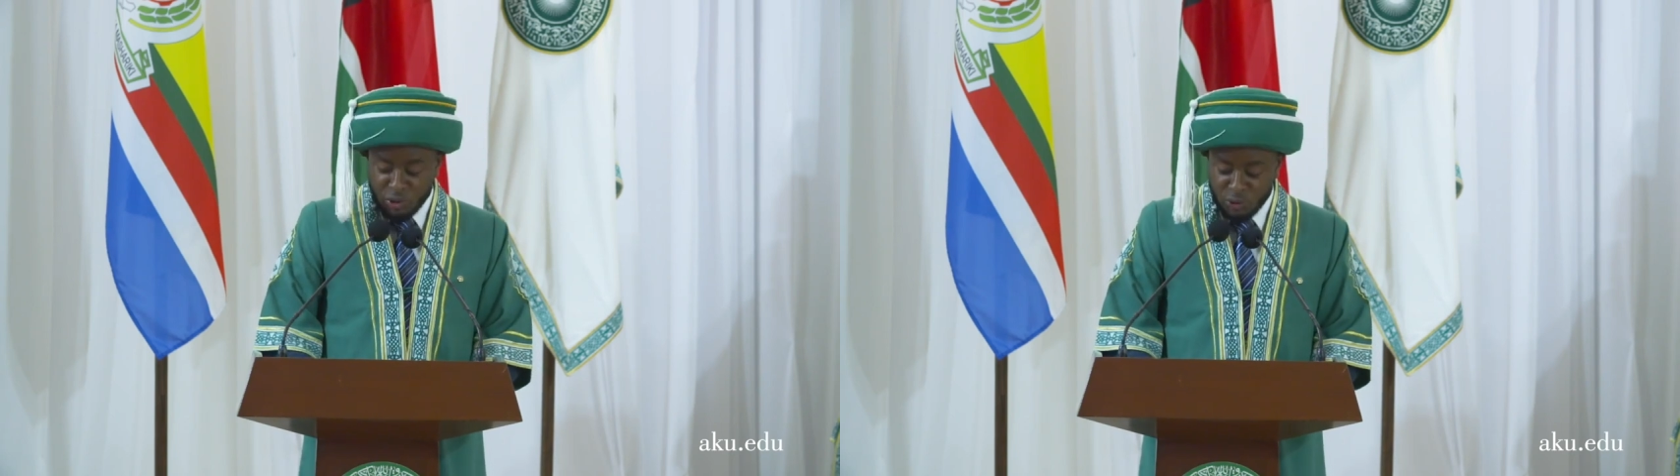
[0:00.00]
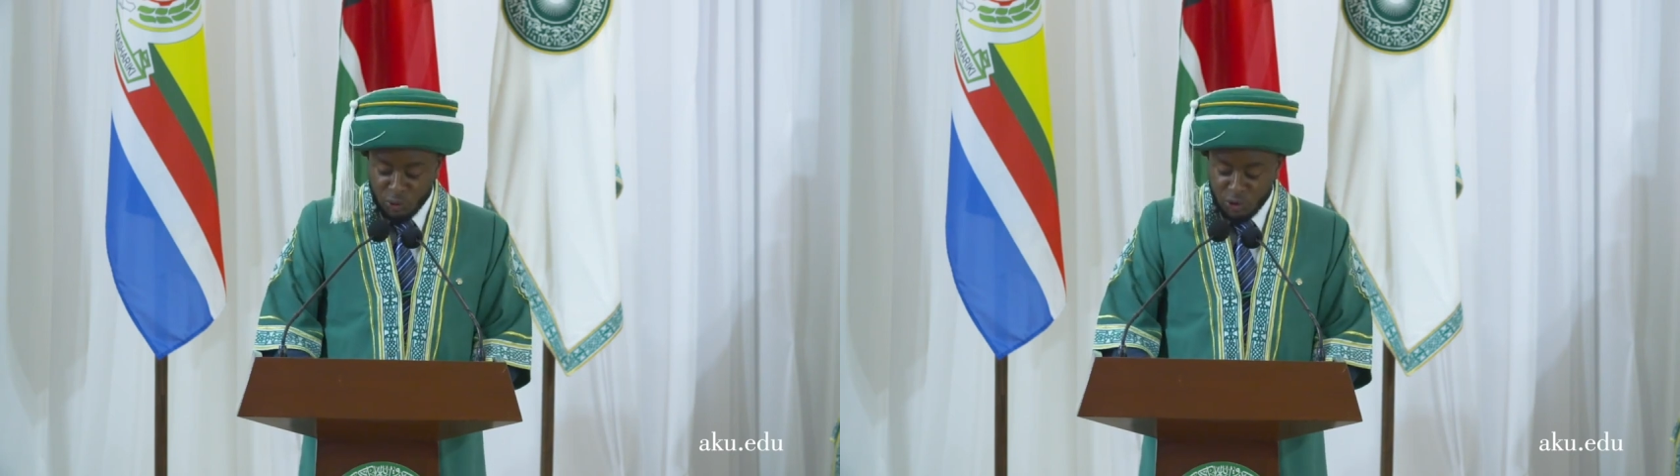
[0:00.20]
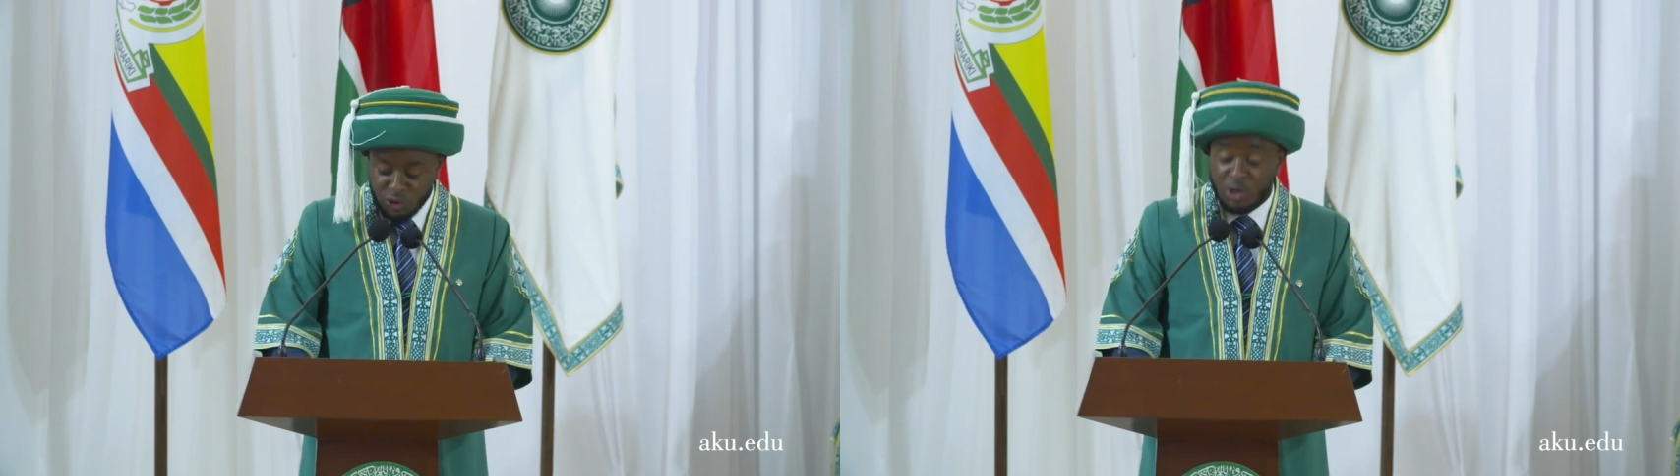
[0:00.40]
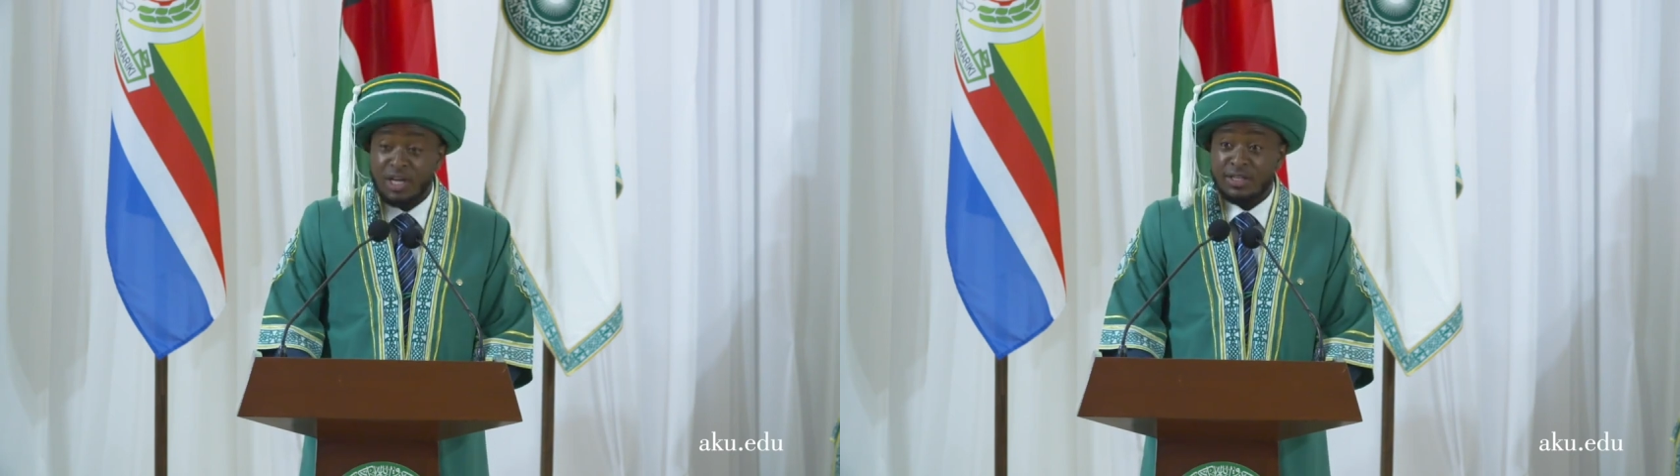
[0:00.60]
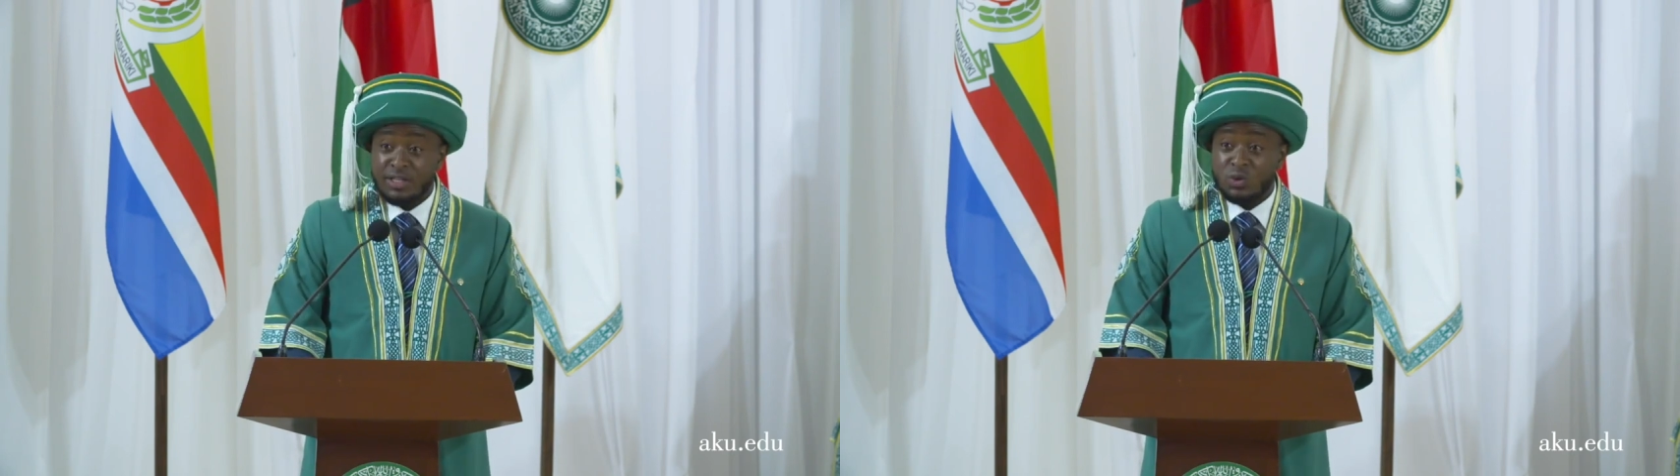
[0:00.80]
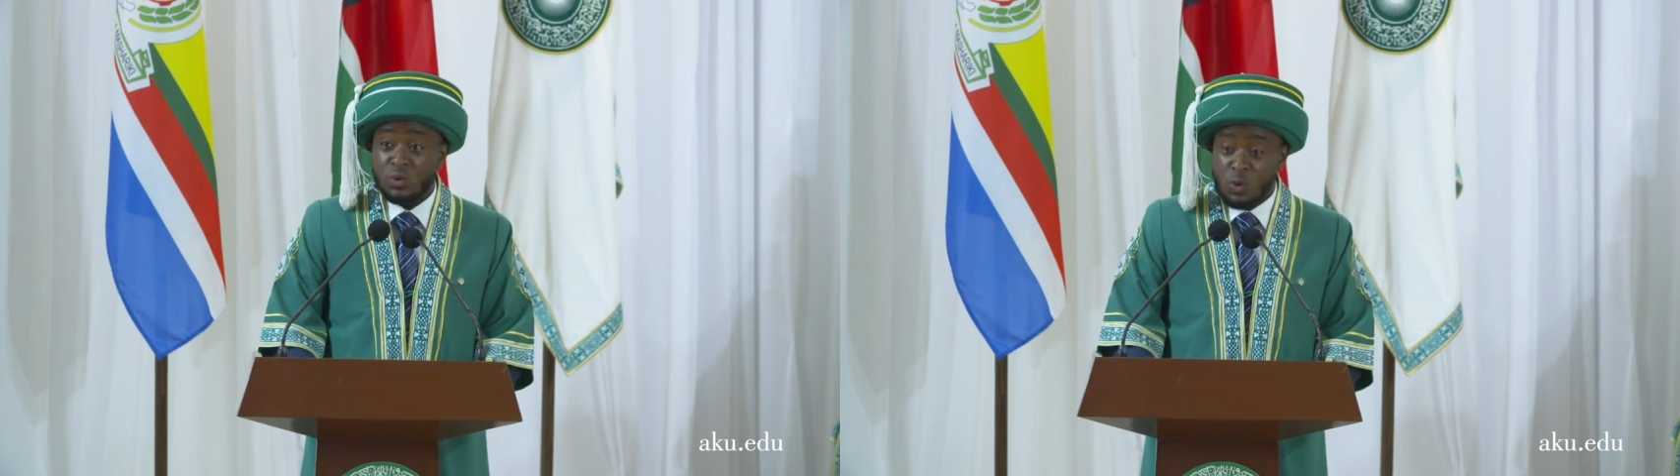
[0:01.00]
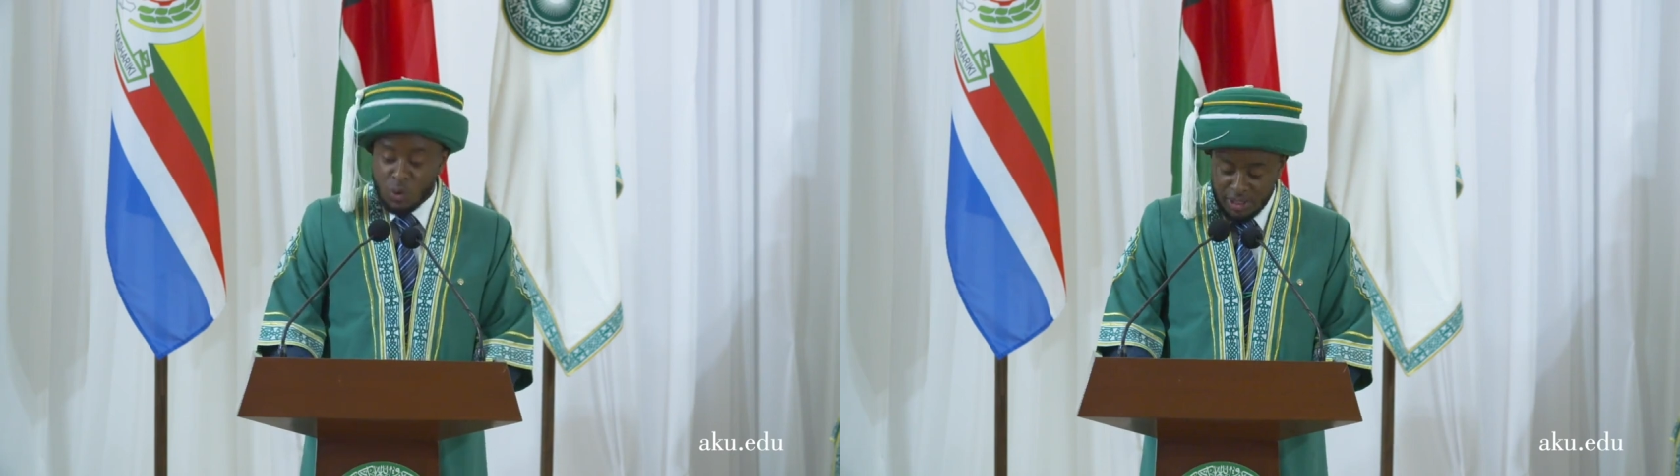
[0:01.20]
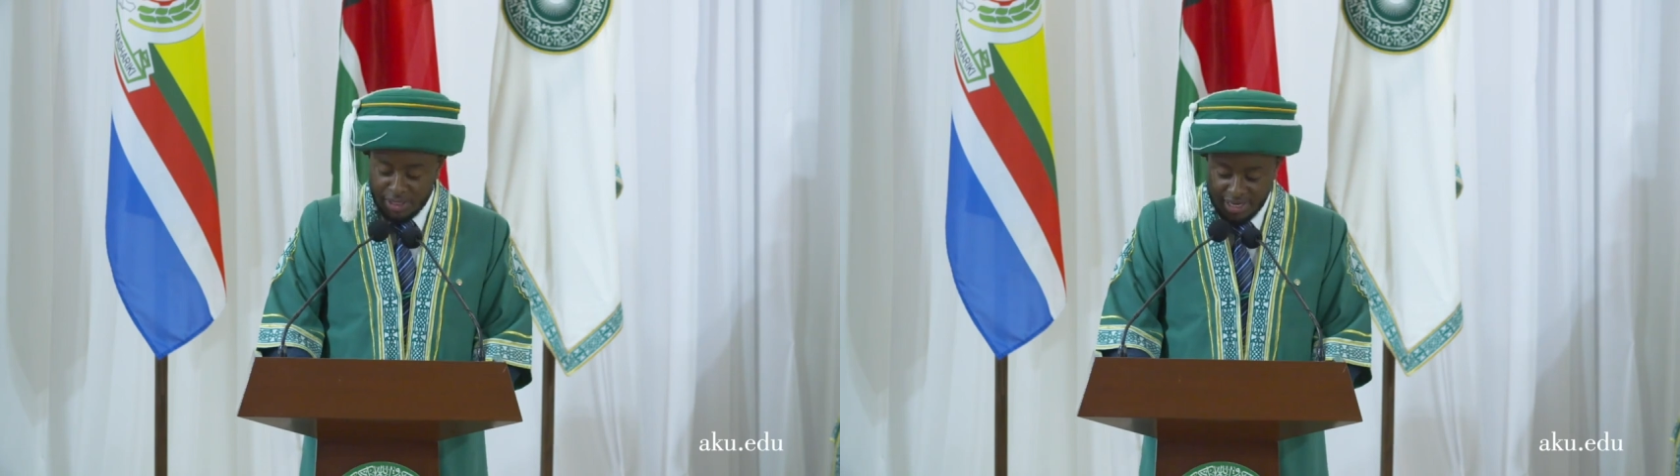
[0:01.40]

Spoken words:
to join this school,